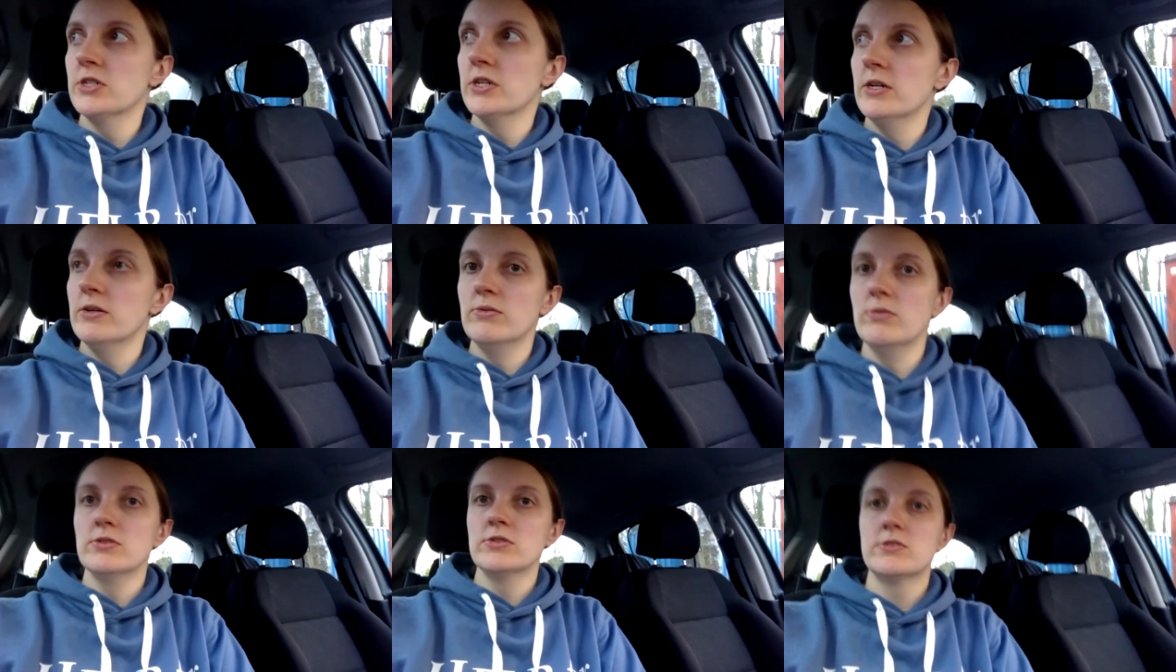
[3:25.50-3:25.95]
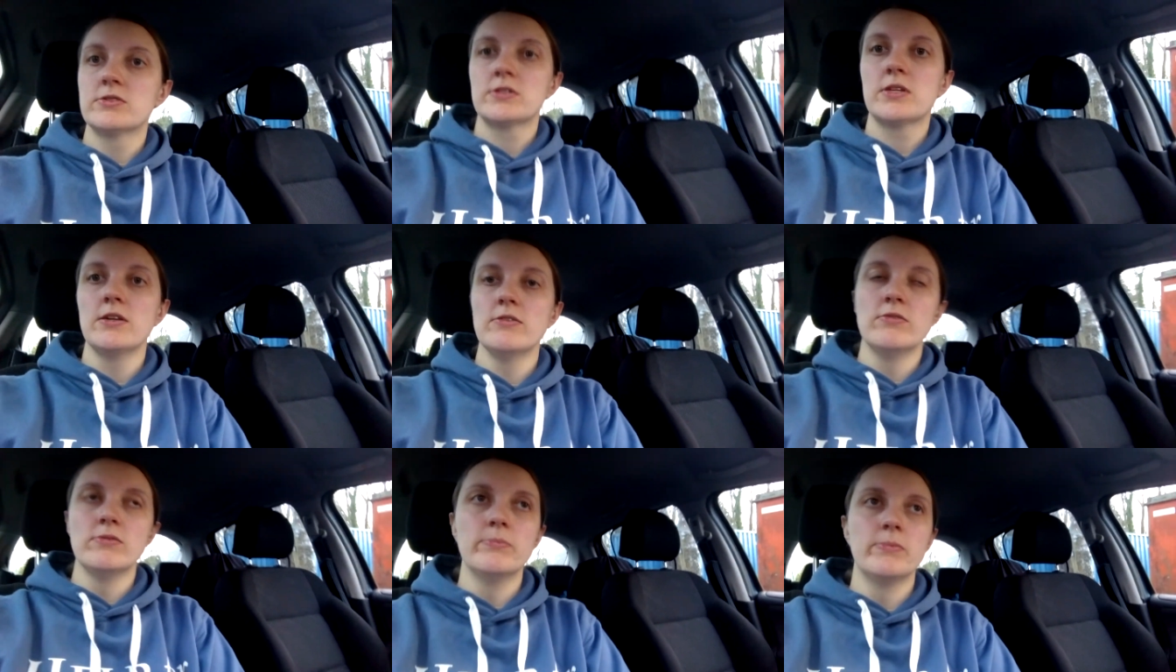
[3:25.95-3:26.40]
year was
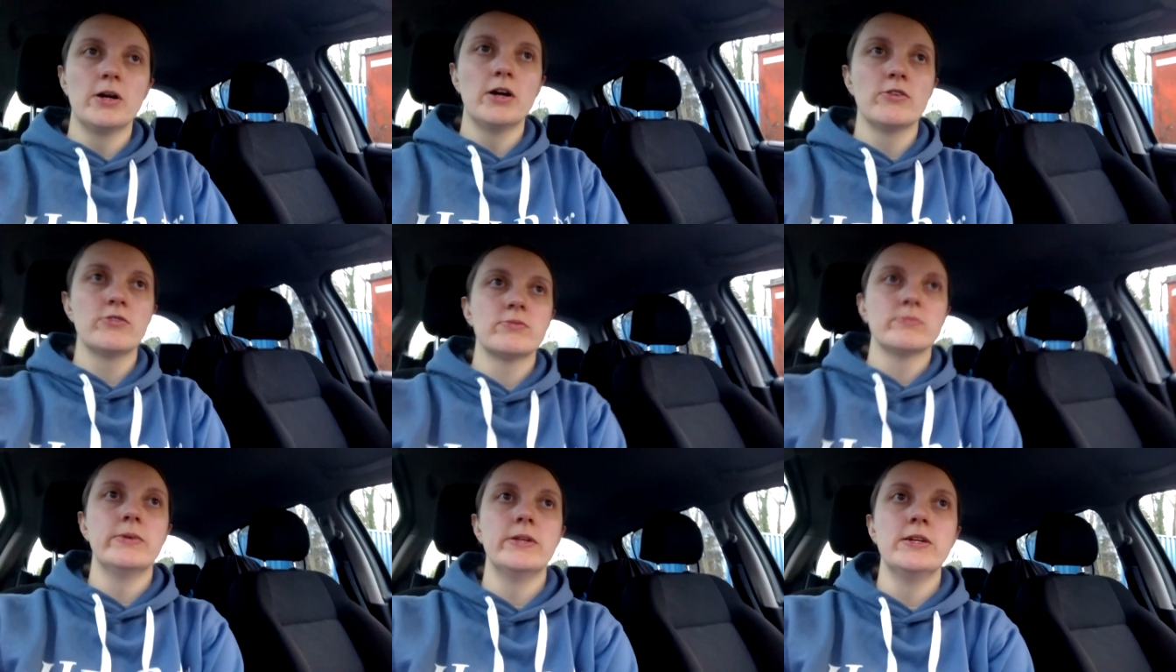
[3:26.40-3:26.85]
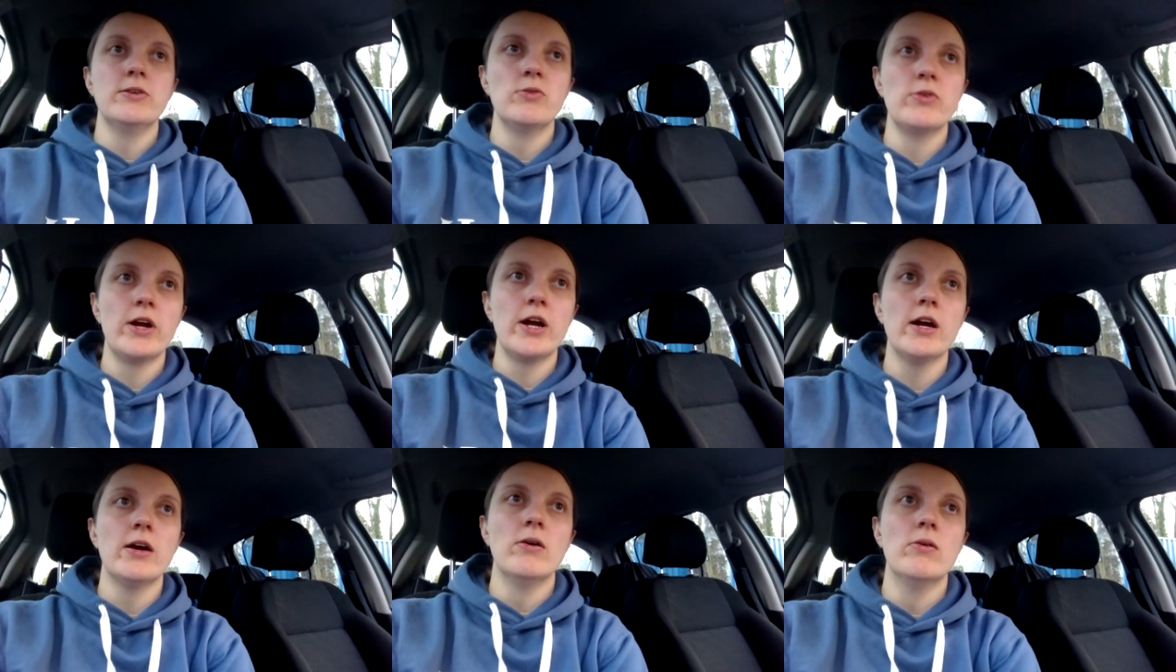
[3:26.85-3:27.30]
giving birth to my little
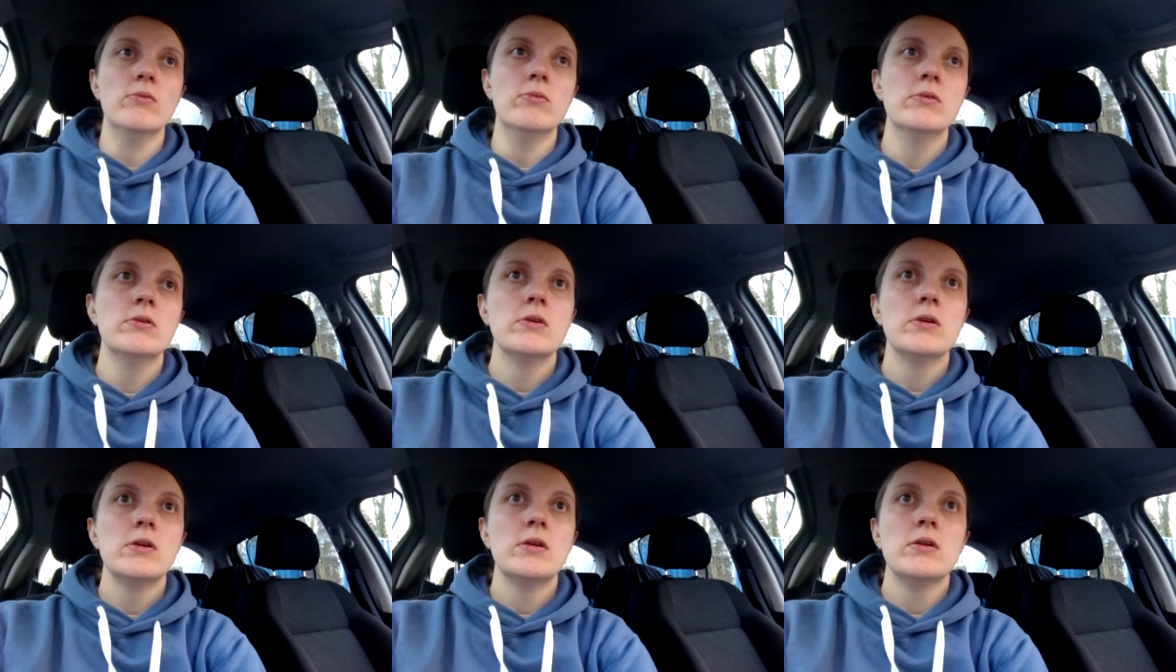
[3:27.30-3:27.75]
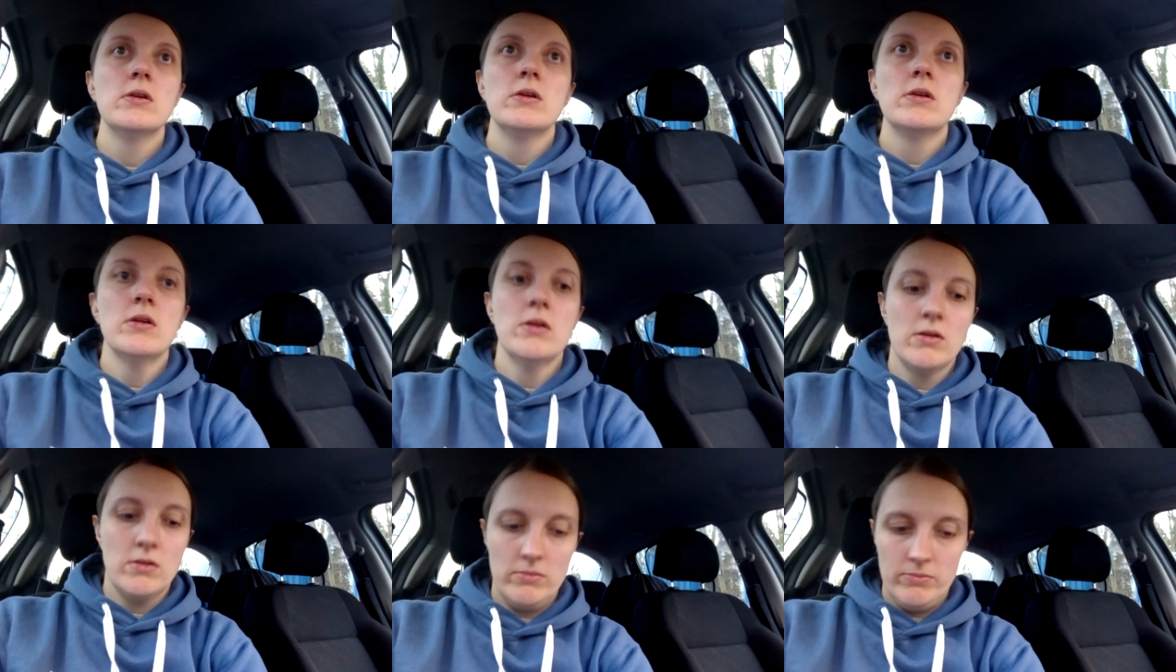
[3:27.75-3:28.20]
girl.
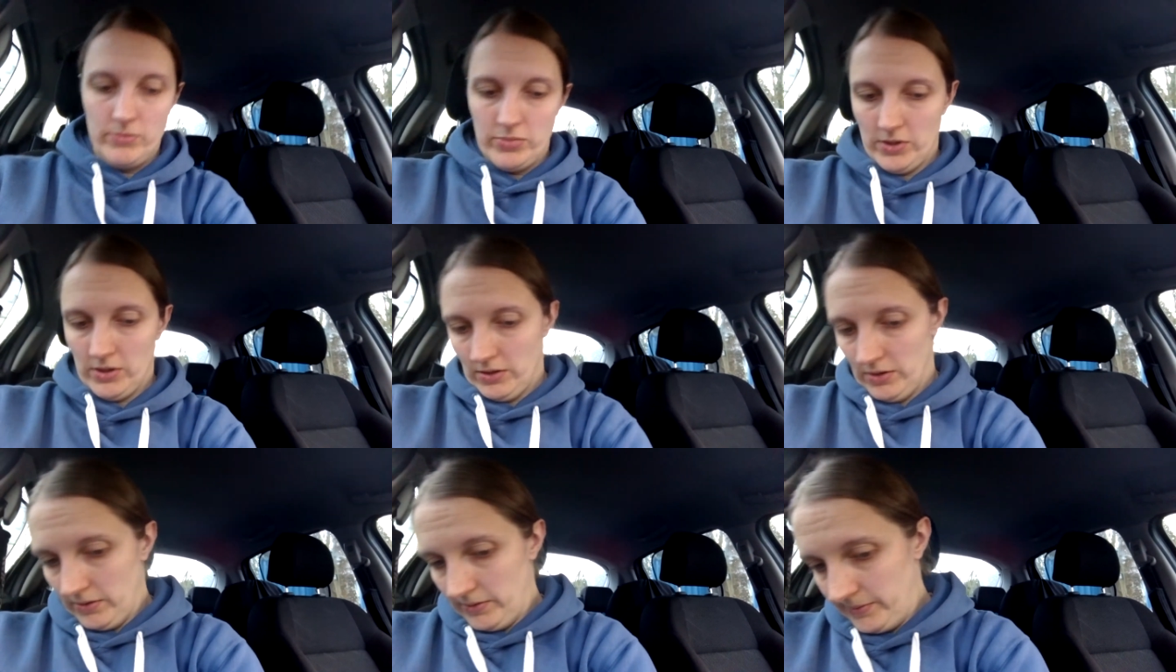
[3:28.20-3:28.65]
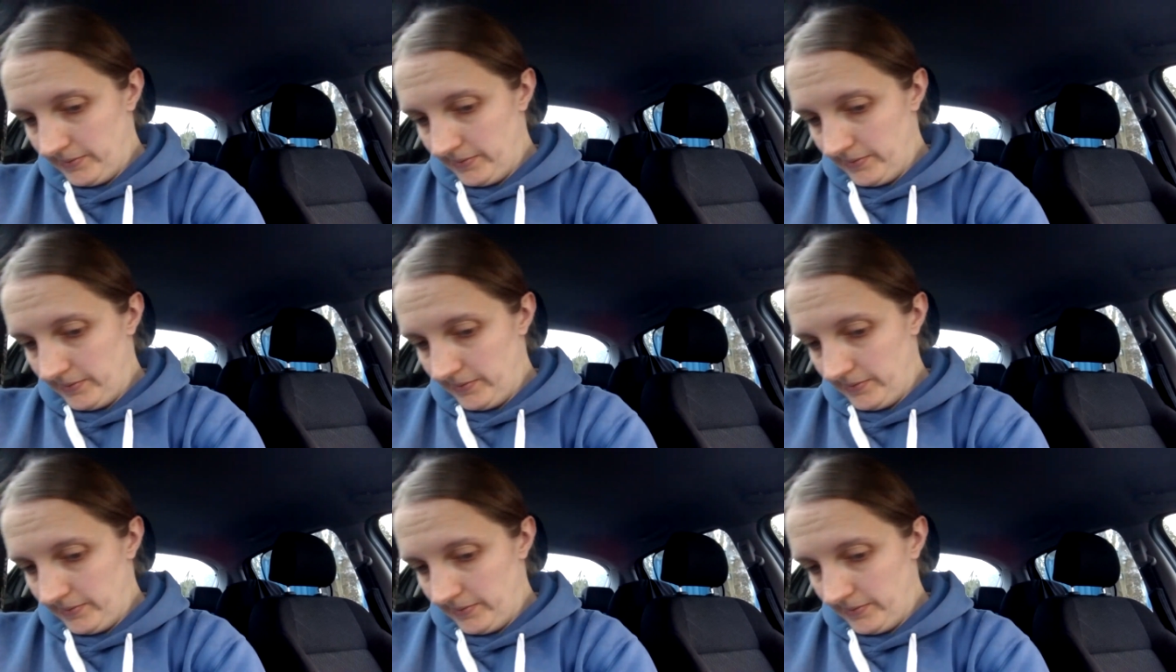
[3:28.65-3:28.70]
But